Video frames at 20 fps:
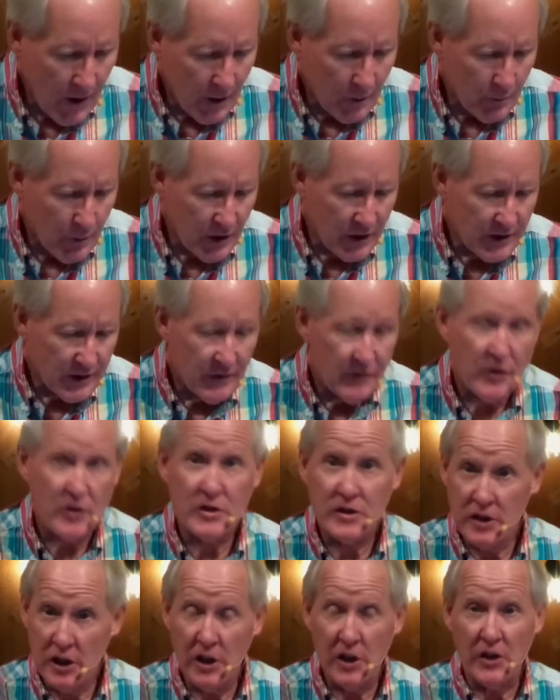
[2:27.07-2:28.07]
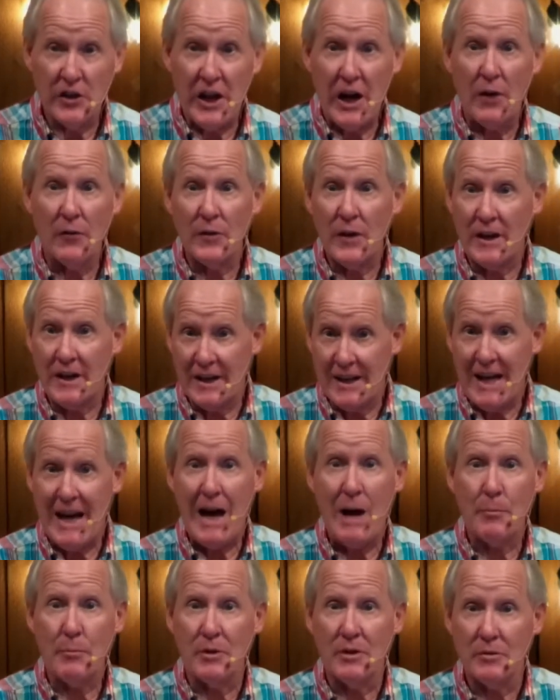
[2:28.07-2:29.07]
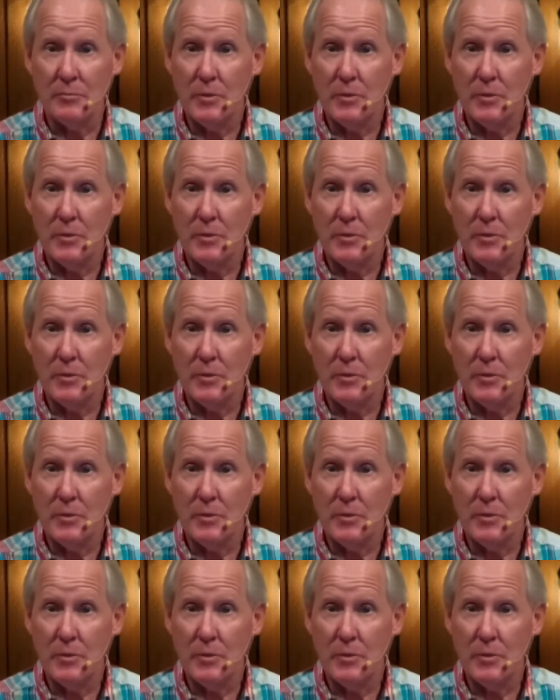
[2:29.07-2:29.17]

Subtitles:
But there's little doubt that it happened,